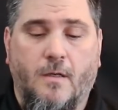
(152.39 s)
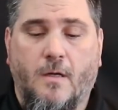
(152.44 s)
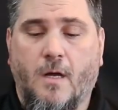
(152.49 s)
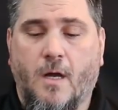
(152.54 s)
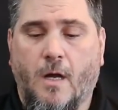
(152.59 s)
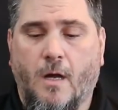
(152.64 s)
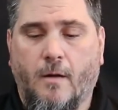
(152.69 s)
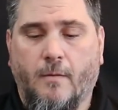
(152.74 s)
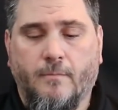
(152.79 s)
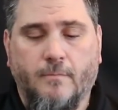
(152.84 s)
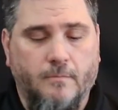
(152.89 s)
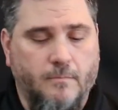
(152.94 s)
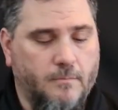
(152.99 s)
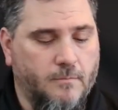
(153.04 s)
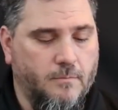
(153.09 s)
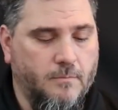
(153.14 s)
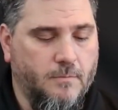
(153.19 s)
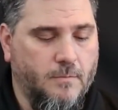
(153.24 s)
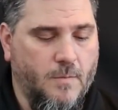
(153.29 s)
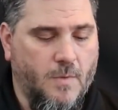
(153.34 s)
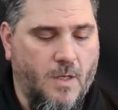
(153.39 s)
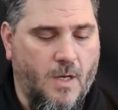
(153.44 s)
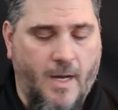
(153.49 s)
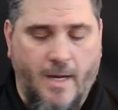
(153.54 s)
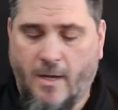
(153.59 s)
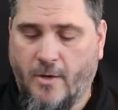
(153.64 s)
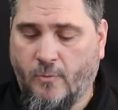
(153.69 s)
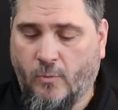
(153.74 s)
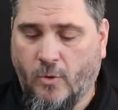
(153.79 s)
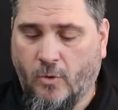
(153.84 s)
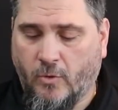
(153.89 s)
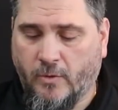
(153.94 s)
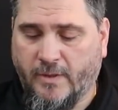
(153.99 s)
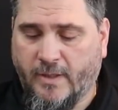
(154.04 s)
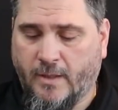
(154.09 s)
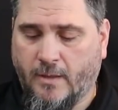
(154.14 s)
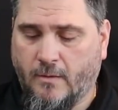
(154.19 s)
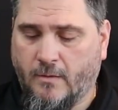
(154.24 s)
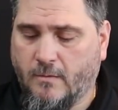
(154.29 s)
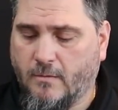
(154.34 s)
I unrolled
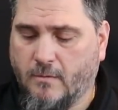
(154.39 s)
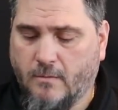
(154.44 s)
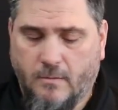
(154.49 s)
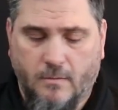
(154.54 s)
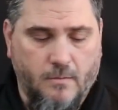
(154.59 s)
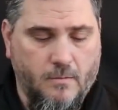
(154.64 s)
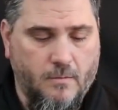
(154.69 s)
it,